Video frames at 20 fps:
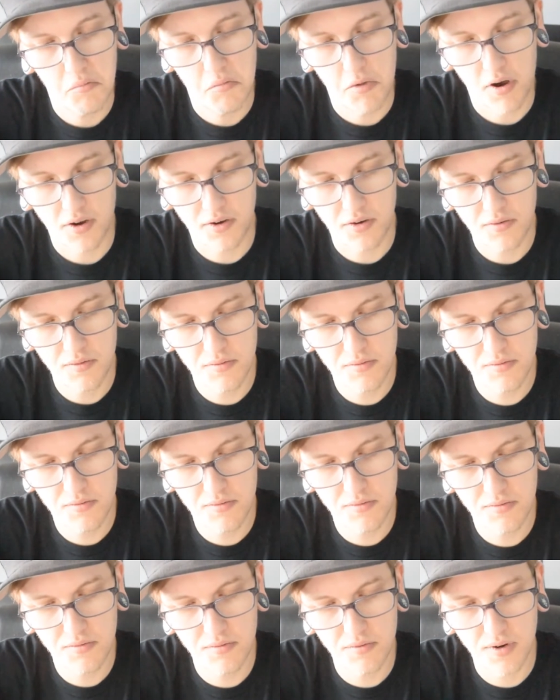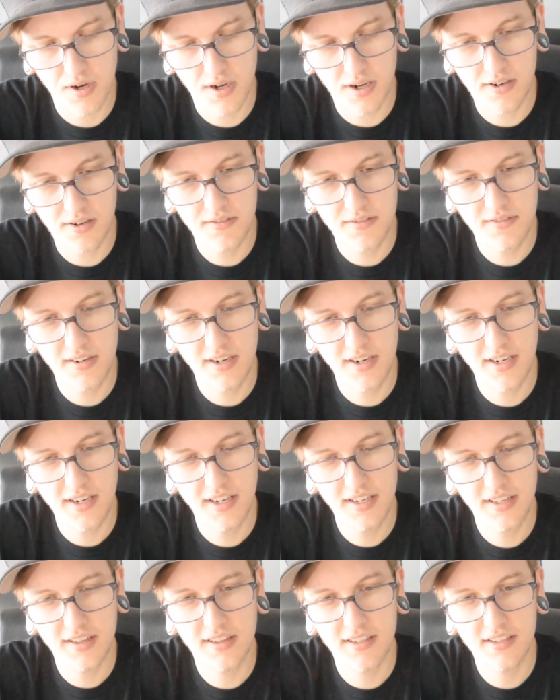Oh,
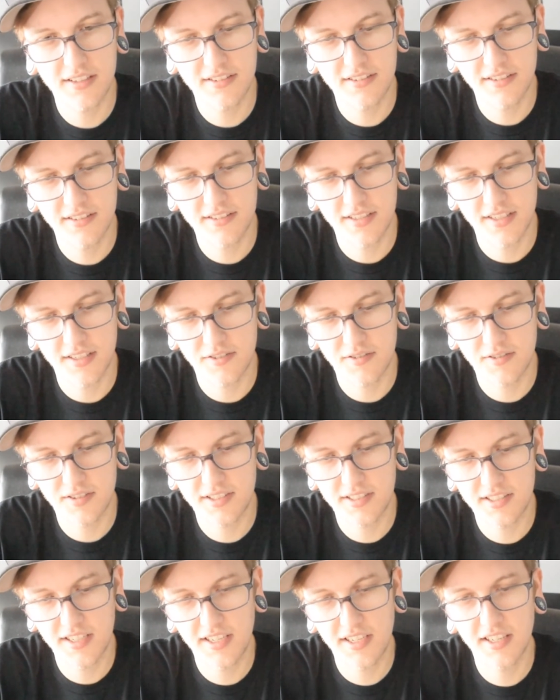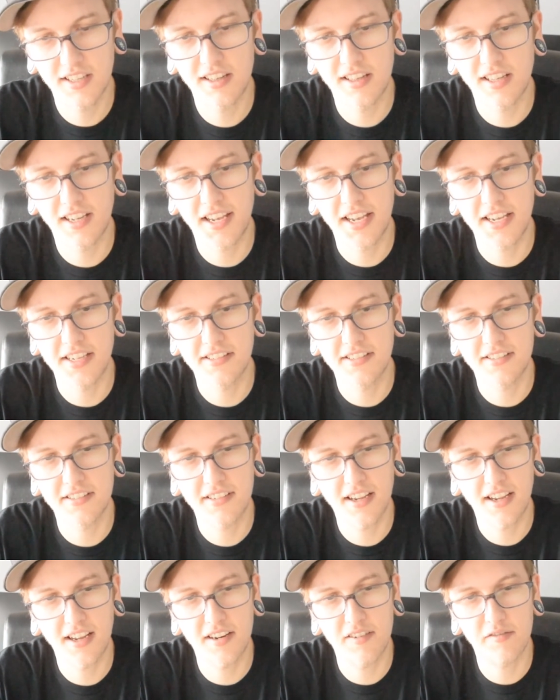alright. This looks interesting. The case is
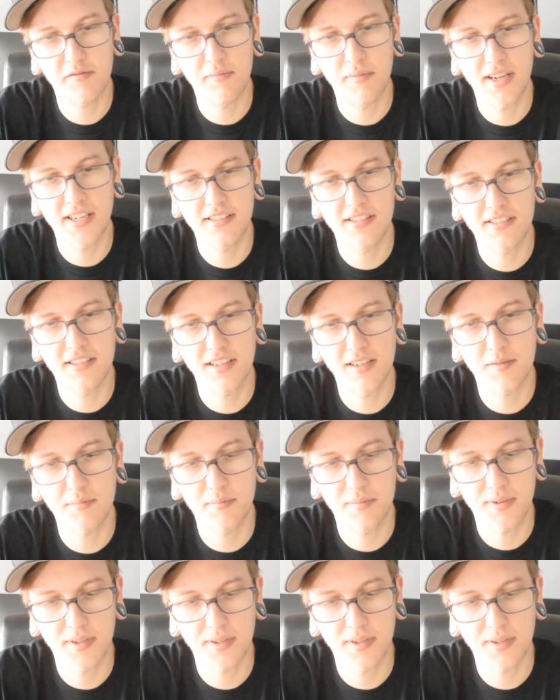kind of messed up.